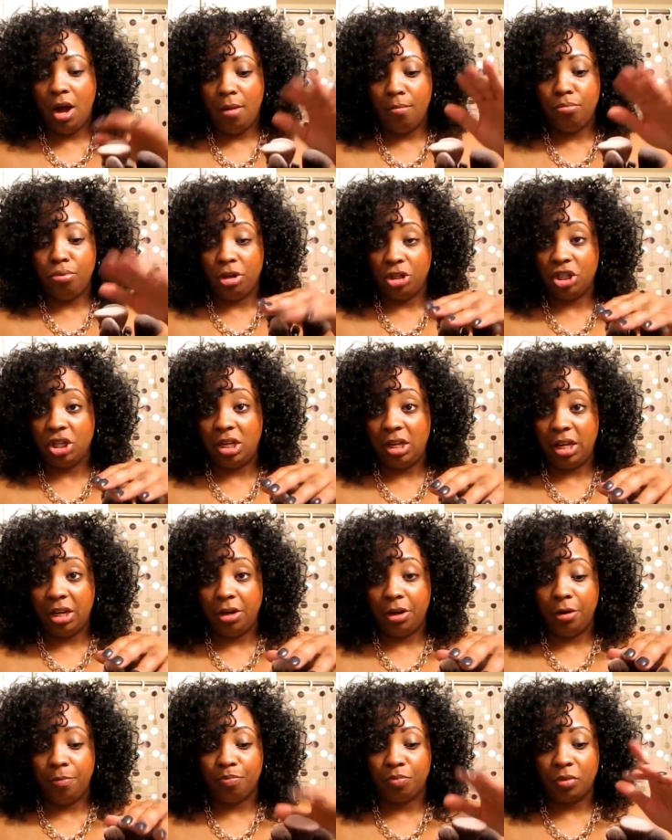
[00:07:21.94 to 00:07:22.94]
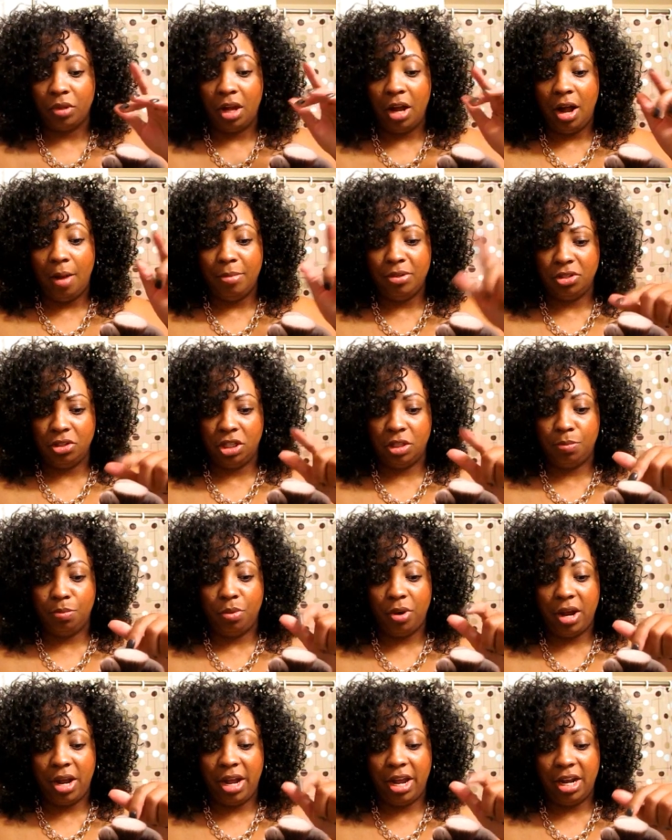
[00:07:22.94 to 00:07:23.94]
brush cleaner. It's a
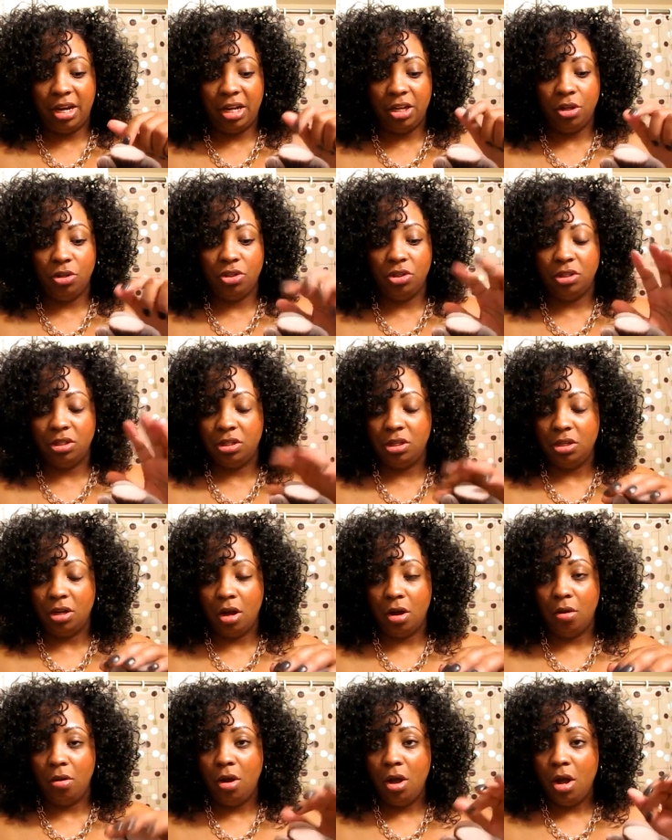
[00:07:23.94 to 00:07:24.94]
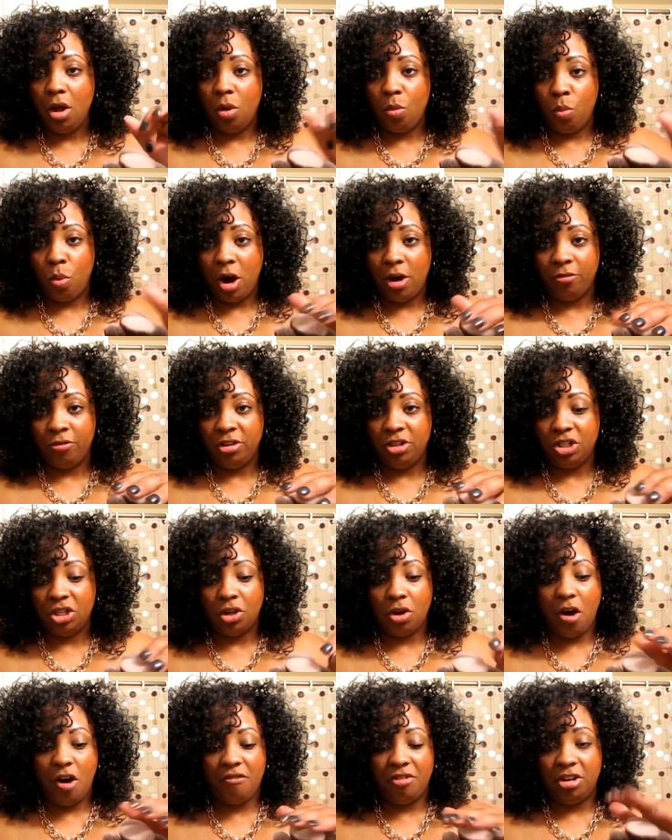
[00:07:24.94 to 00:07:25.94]
spray, and then you just, you know, rinse it
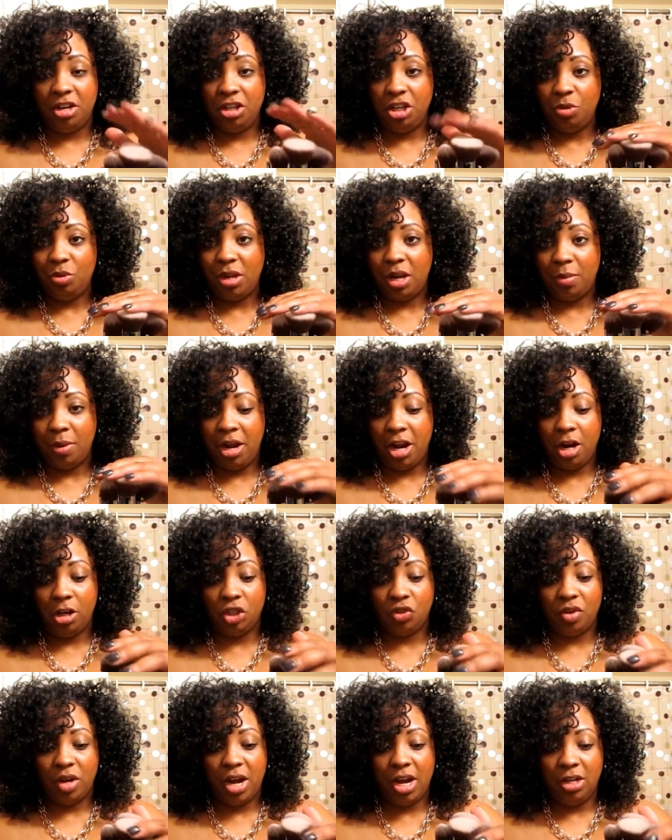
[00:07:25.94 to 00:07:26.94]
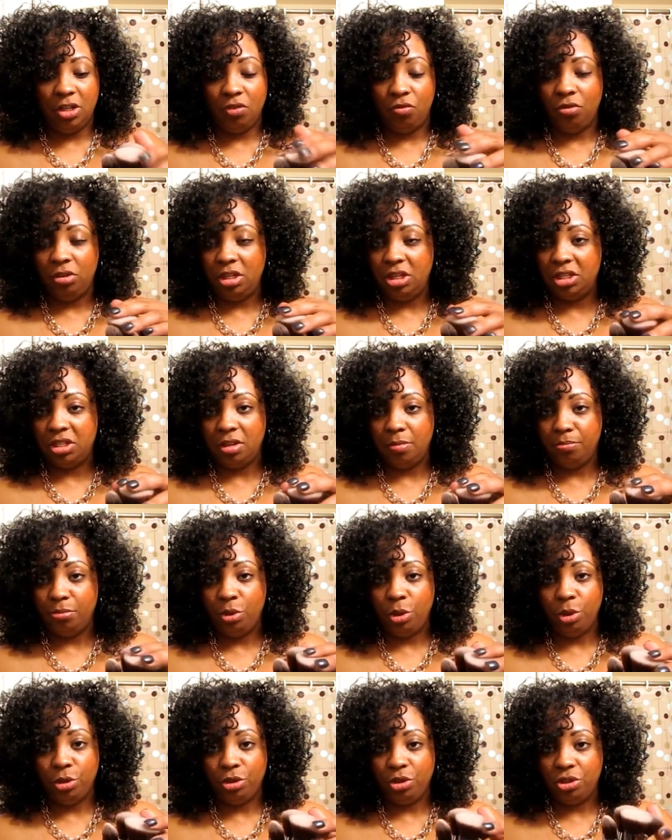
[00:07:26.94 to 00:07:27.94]
off, and then you let them air dry. Really
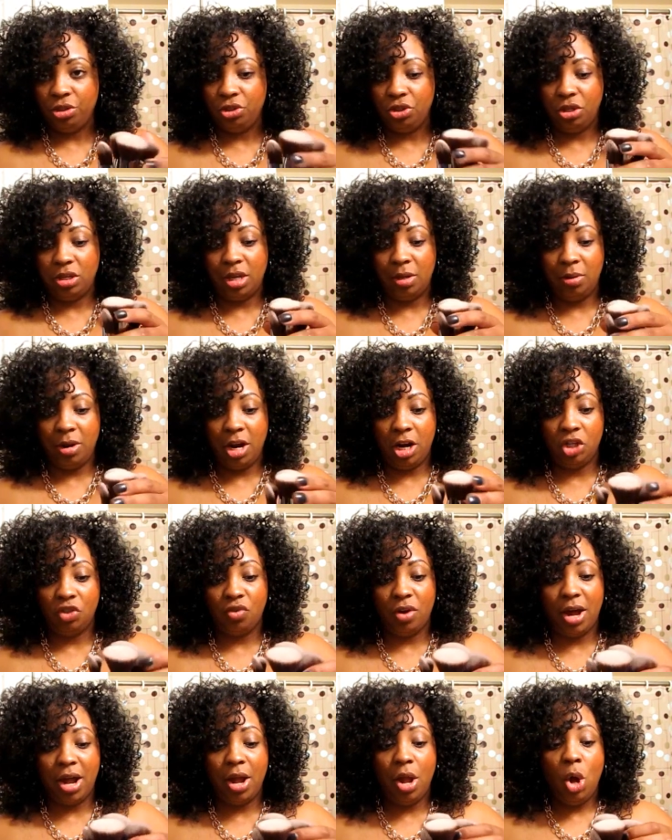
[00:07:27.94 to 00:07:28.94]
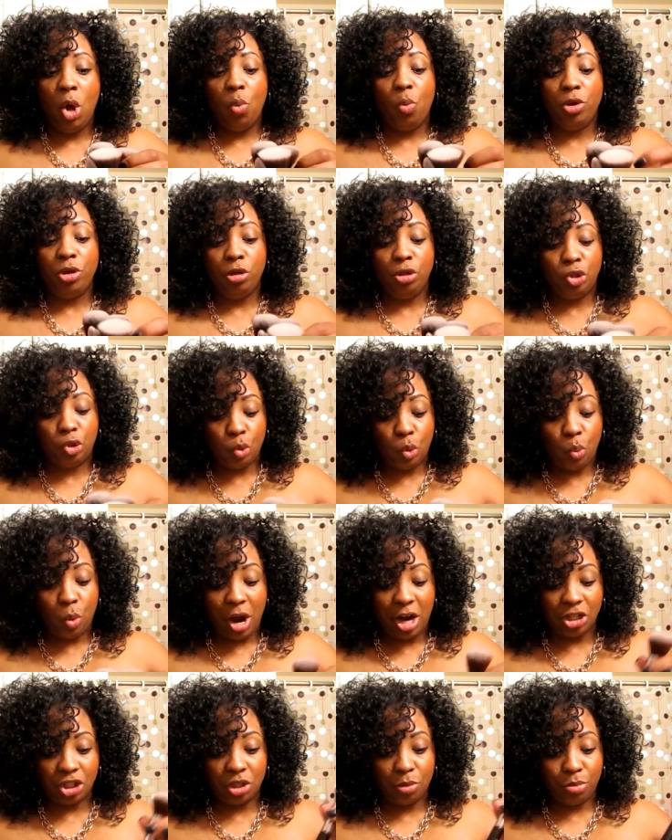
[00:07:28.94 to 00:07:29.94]
simple. You just let them air dry. When you do
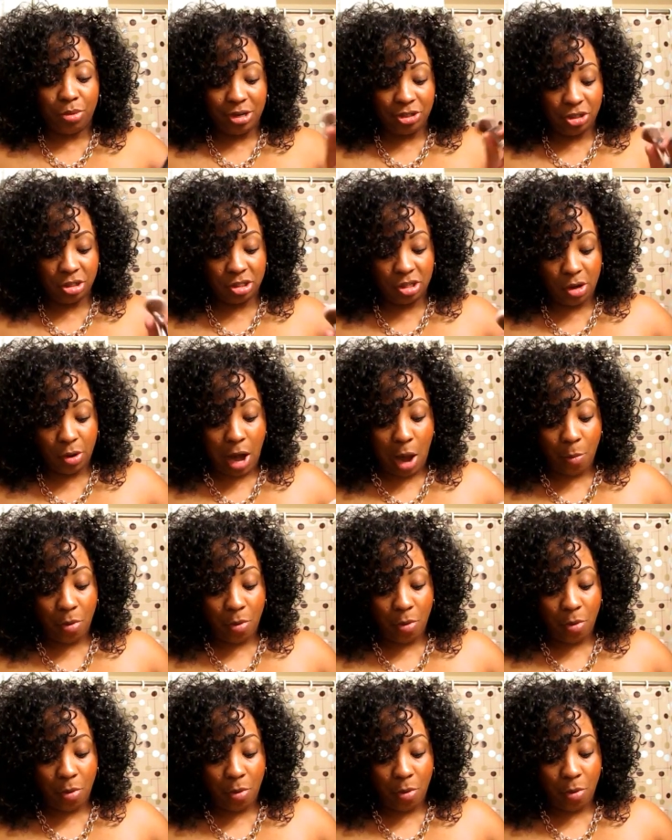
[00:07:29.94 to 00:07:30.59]
wash the brushes, though, I